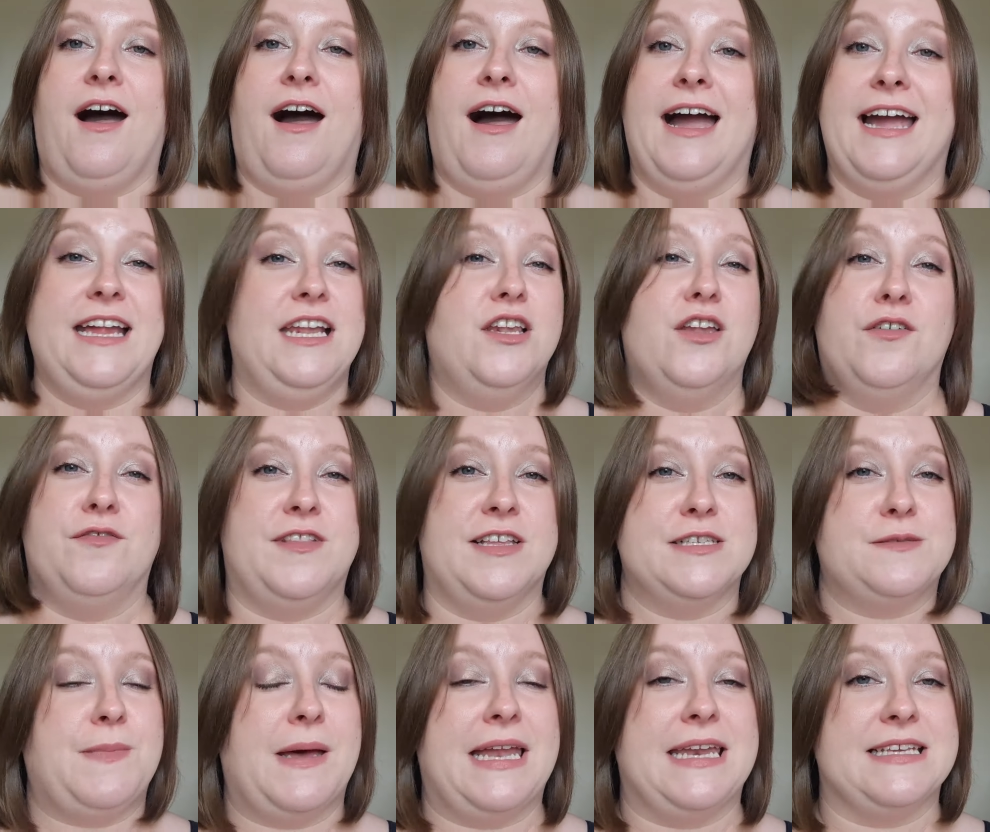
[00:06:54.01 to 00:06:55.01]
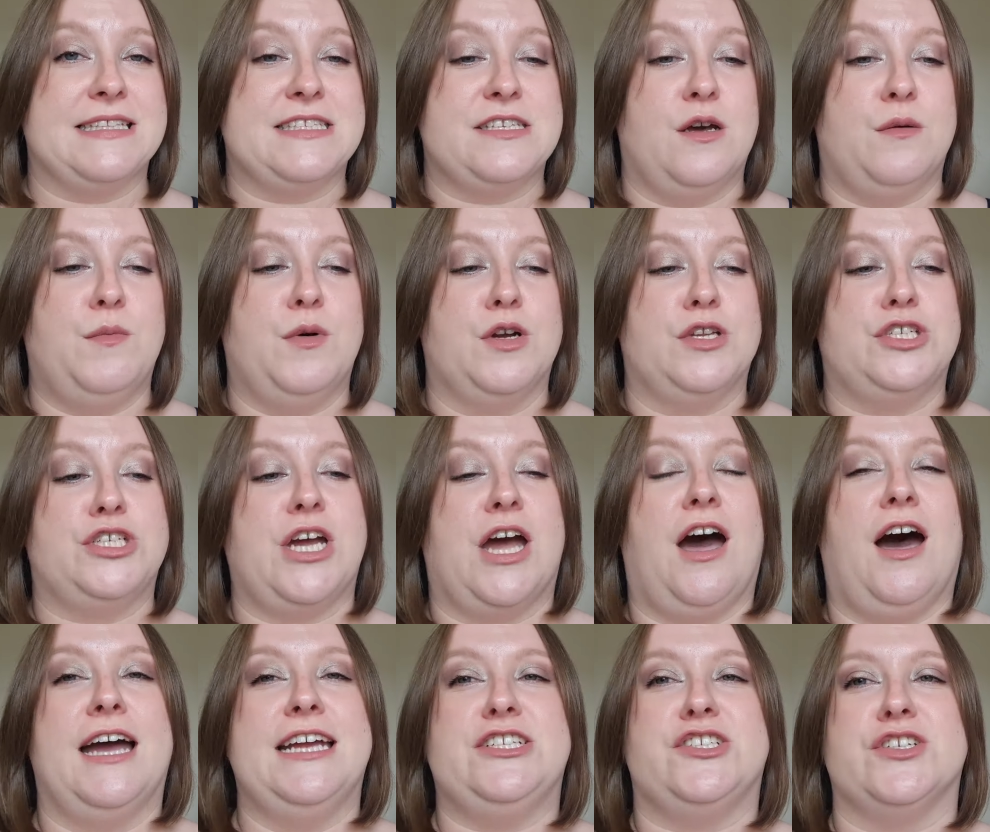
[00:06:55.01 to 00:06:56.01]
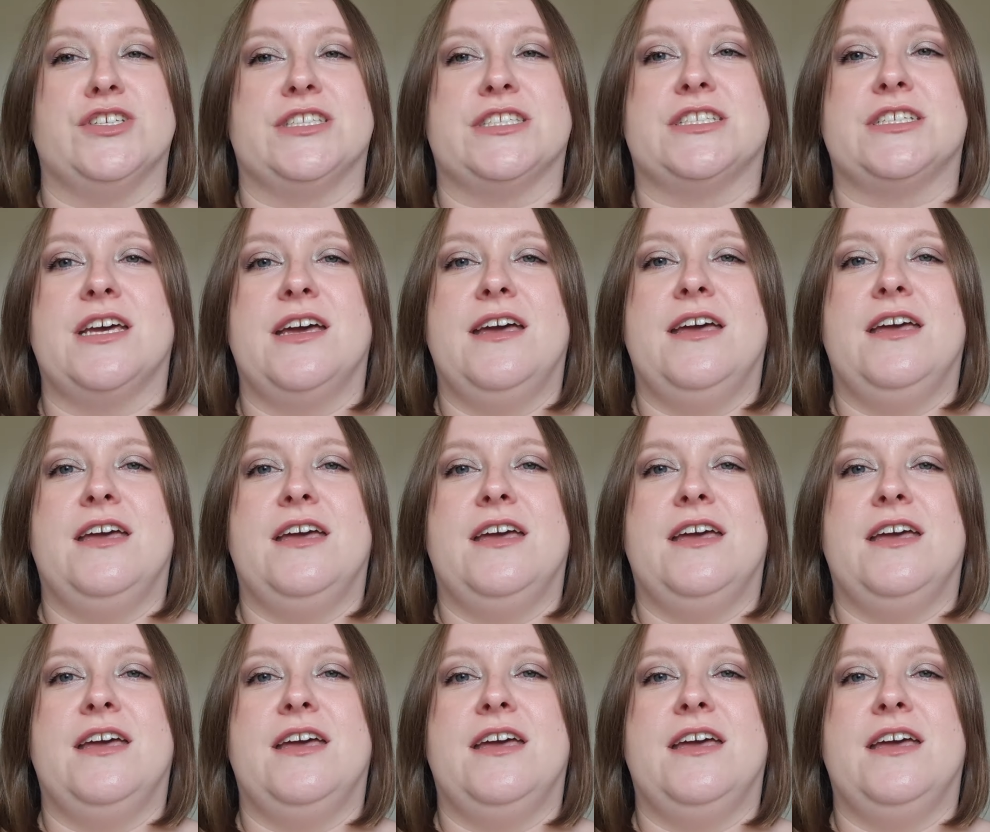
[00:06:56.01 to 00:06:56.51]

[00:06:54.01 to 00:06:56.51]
I love this palette so much. I just